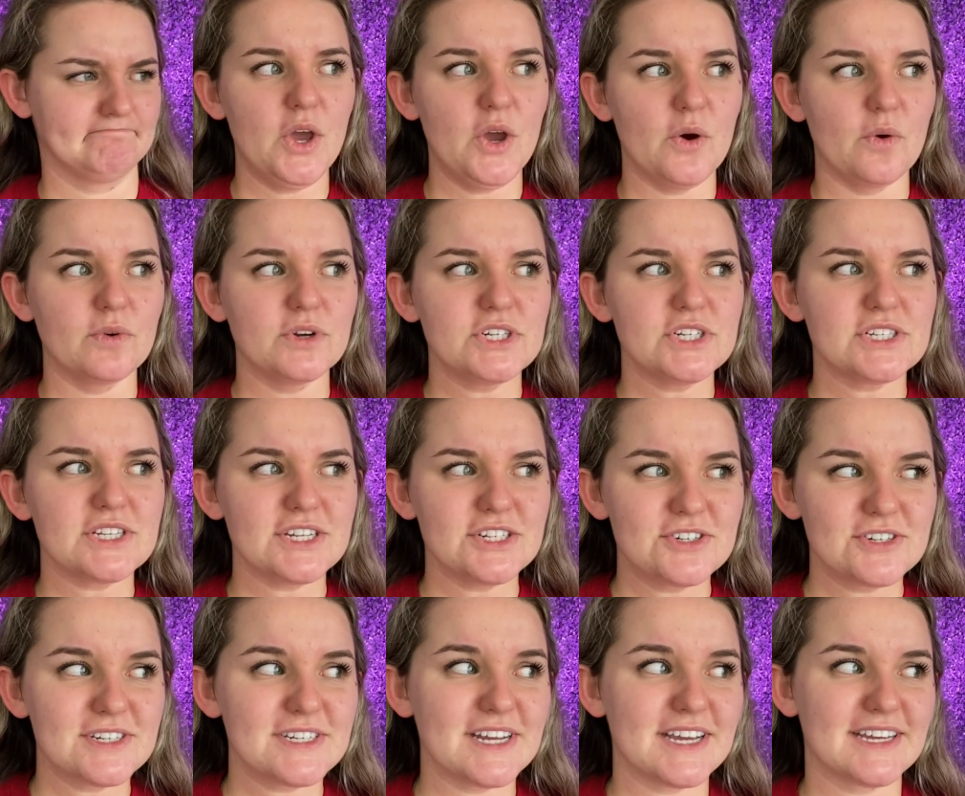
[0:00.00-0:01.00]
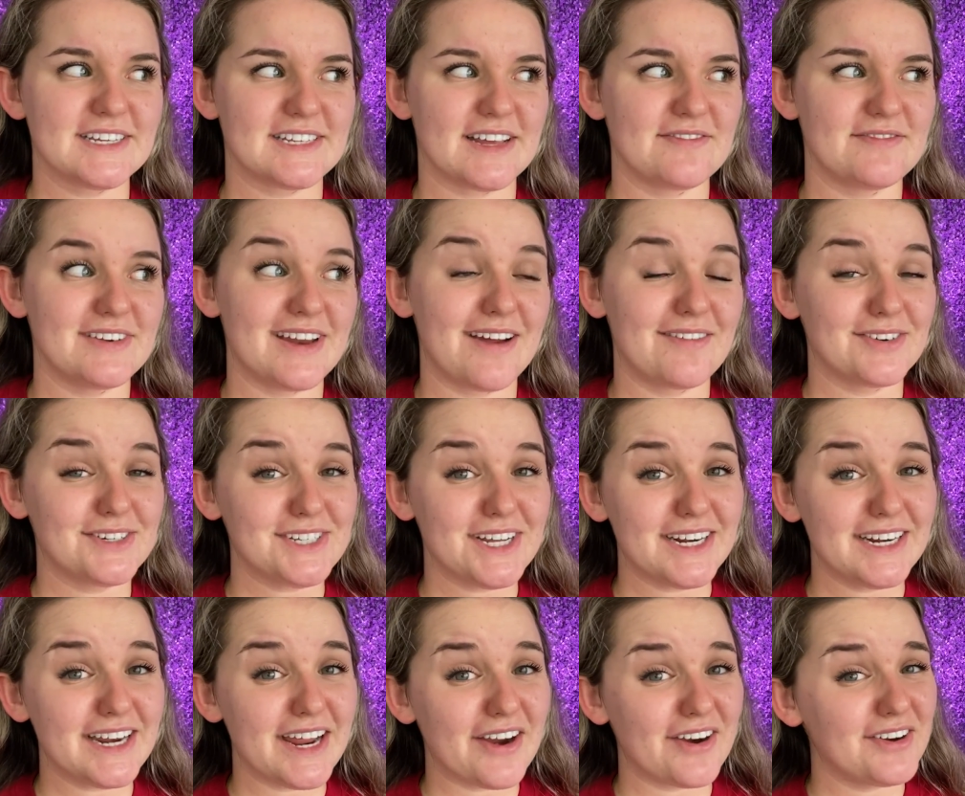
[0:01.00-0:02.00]
which is interesting because I've never done an
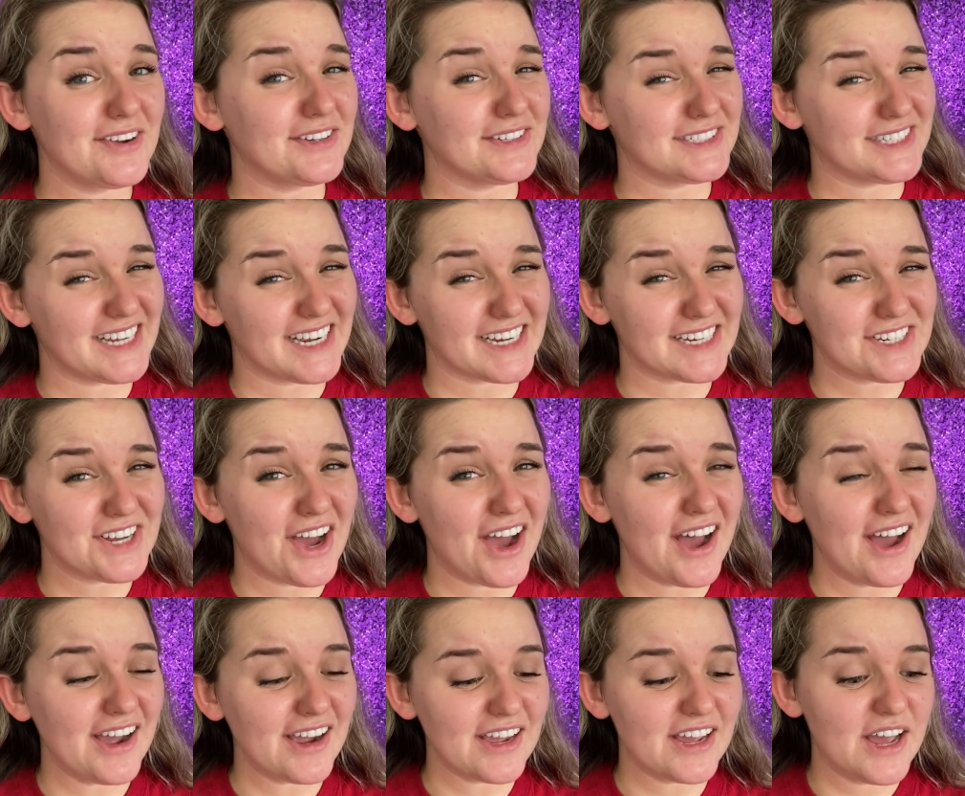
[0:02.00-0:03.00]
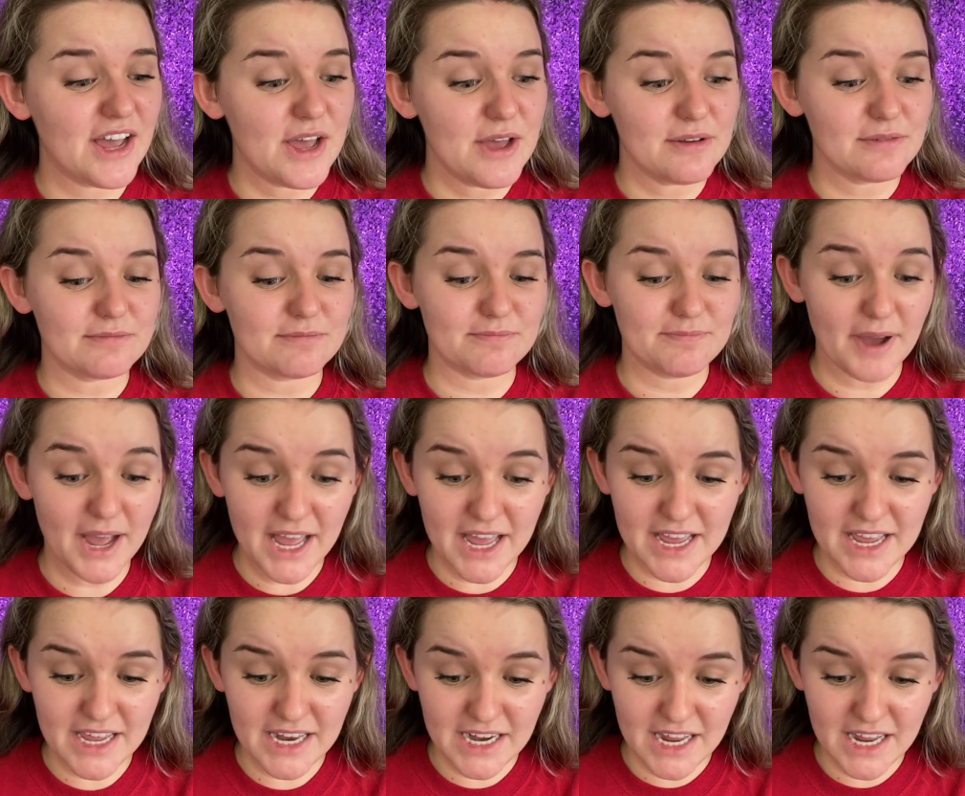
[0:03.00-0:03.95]
Ariel TikTok, but